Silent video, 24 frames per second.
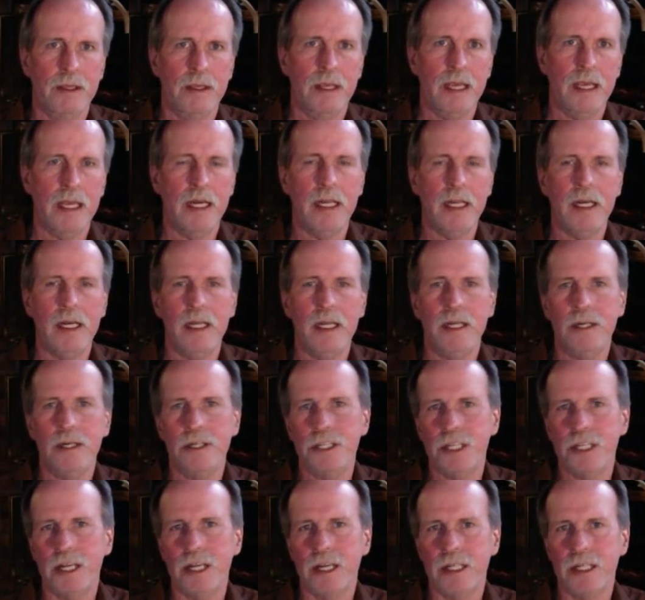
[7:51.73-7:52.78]
and it
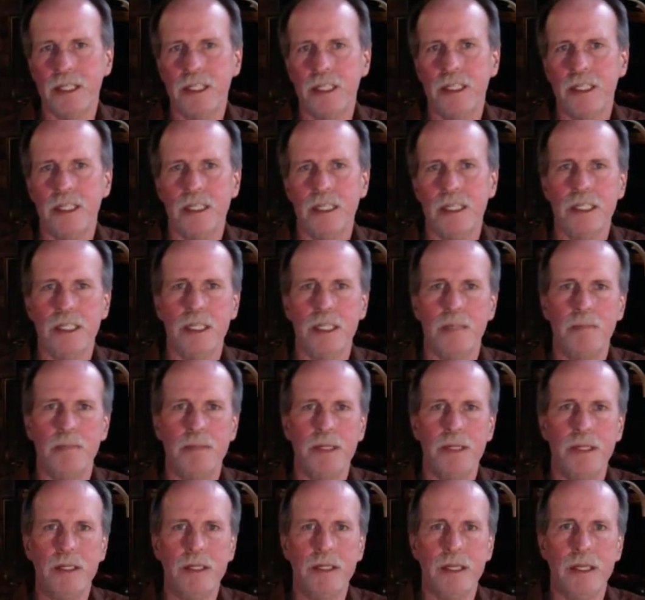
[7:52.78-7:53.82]
intersects the distant
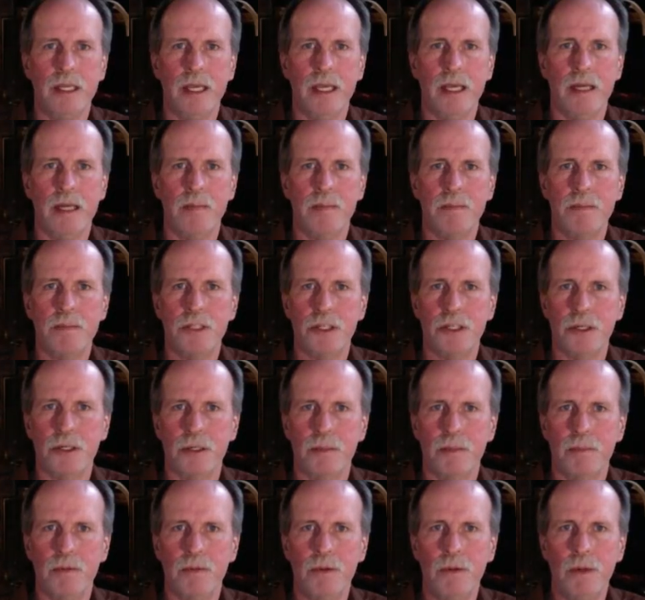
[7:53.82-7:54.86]
building at a
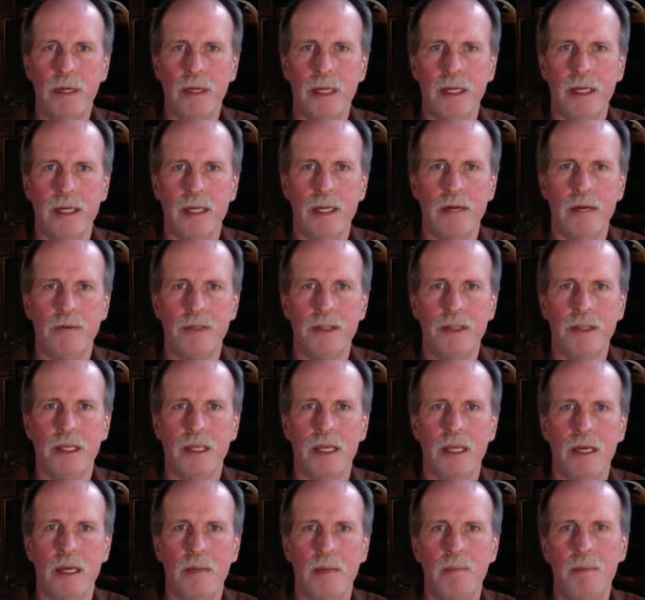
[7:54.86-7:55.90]
certain point.
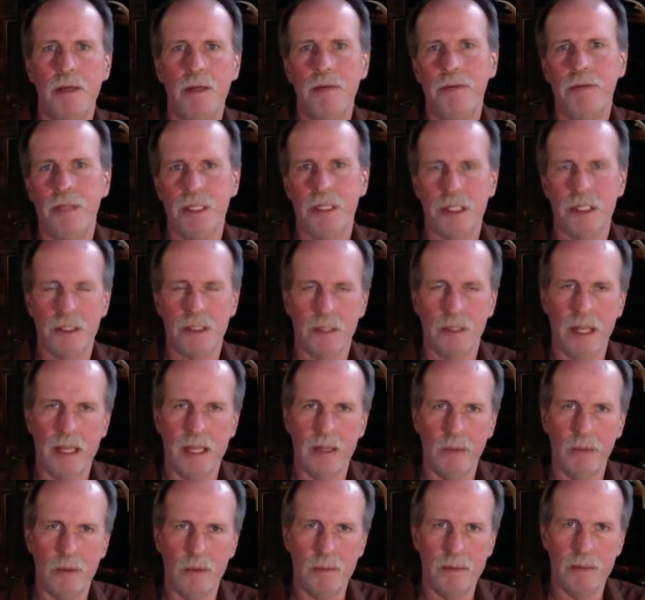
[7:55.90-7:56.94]
Everything above this
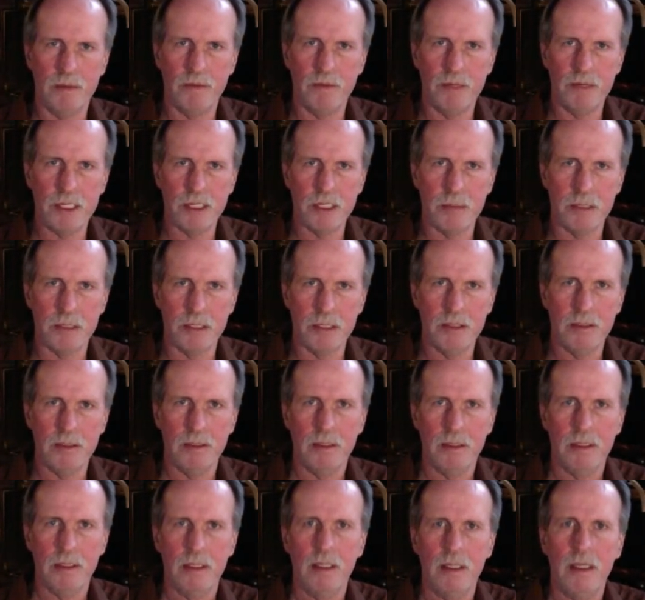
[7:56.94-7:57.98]
line will be visible,
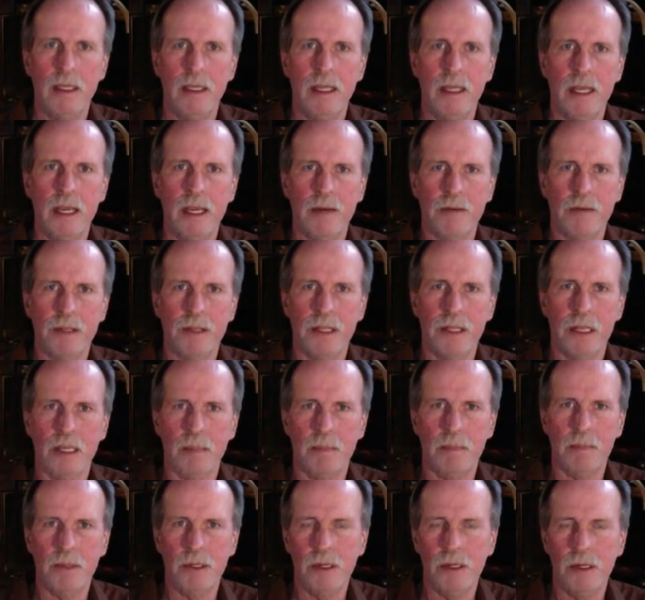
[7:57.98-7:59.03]

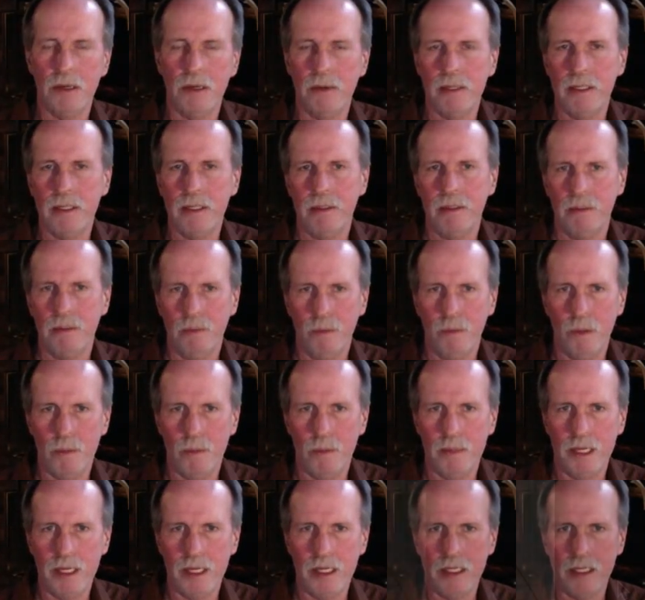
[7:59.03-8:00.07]
everything below it will
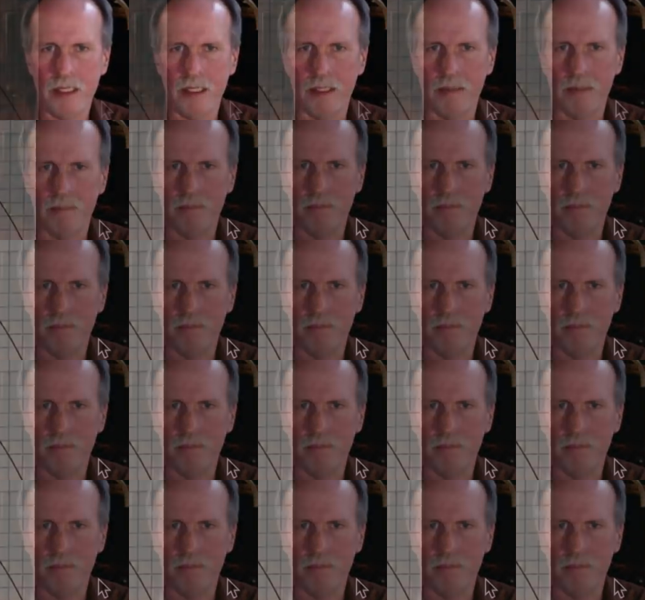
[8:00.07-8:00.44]
be hidden.